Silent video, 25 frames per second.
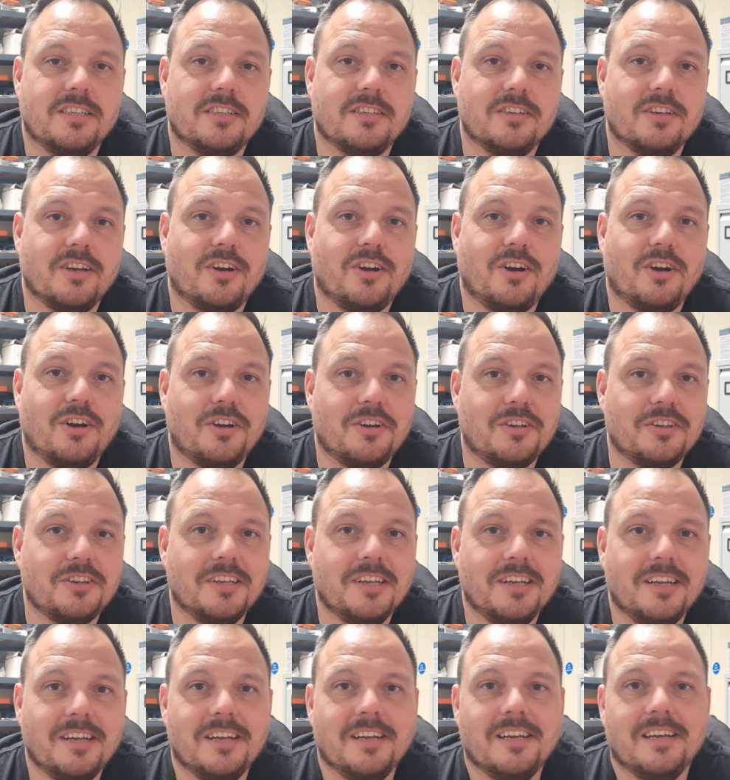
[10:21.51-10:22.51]
It's not
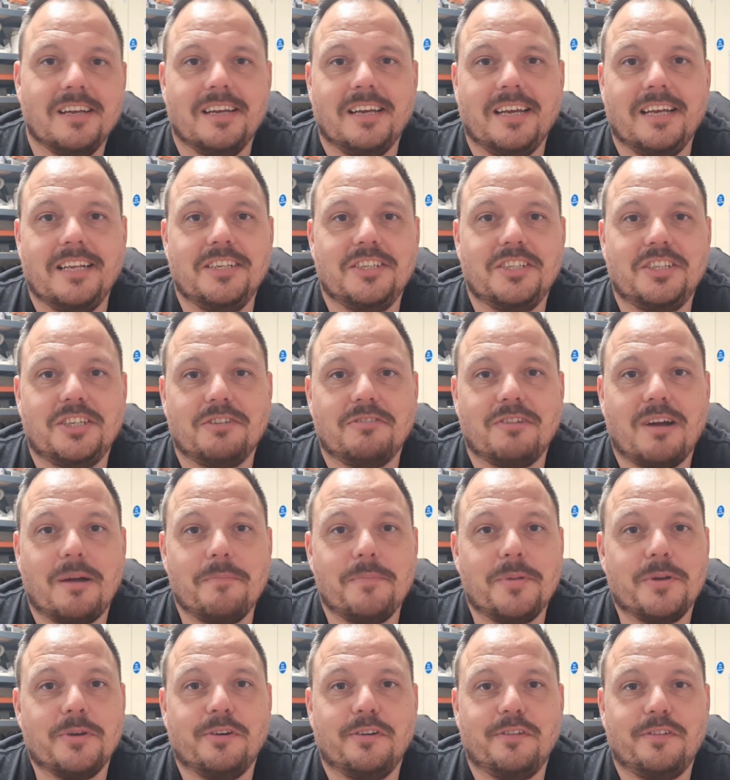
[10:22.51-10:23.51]
all
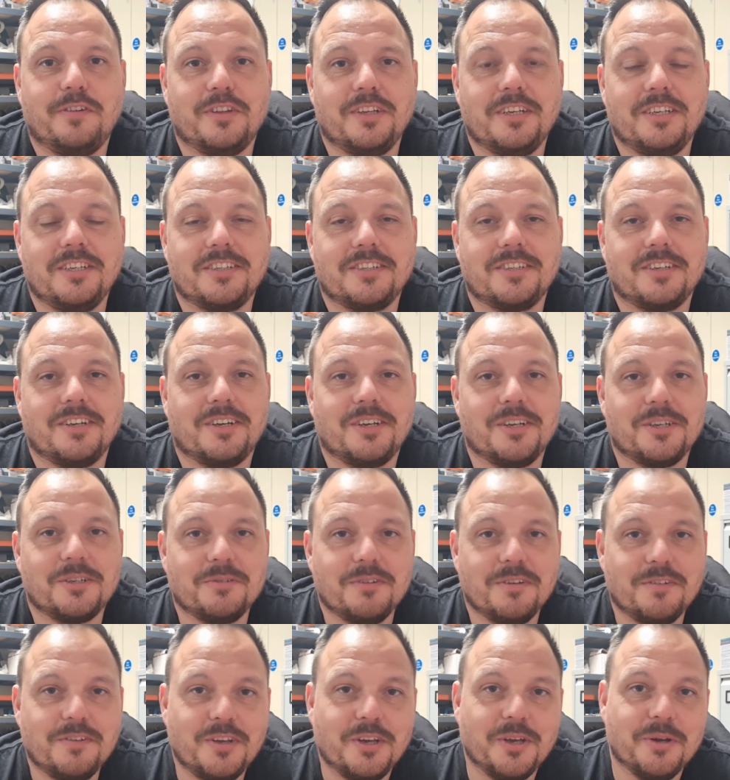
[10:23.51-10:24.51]
Instagram beautiful
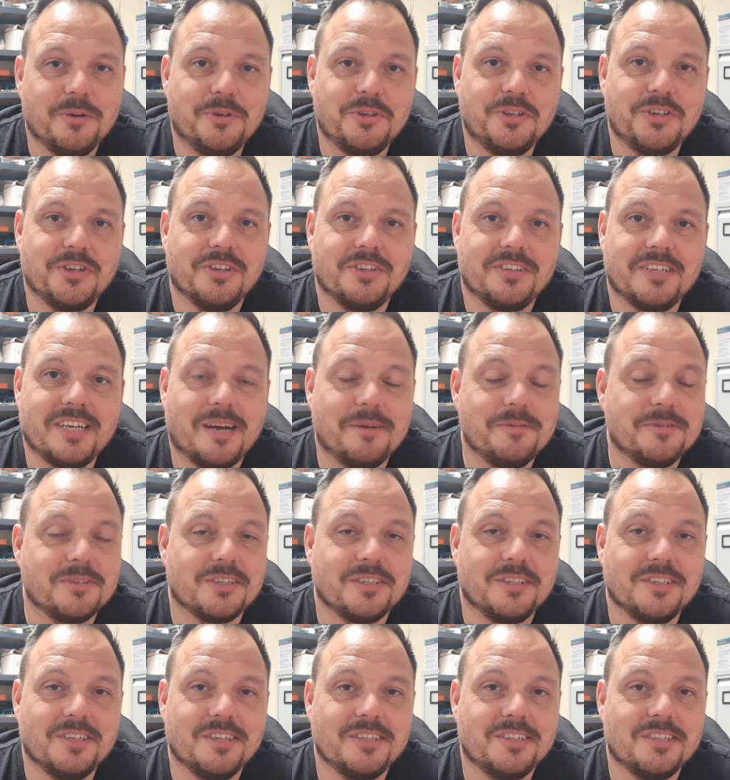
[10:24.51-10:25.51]
installs with huge
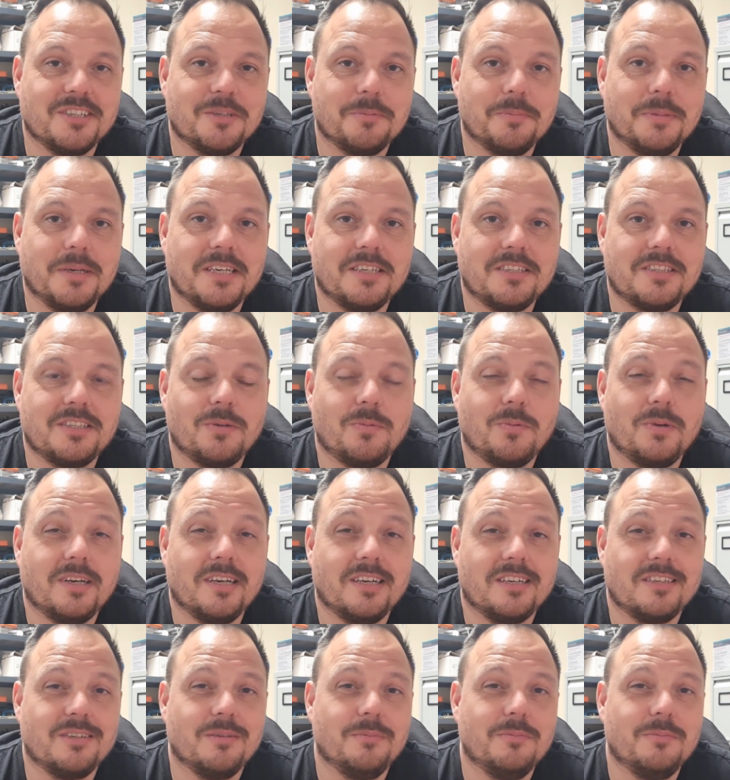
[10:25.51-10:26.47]
shutdowns and loads of space to work.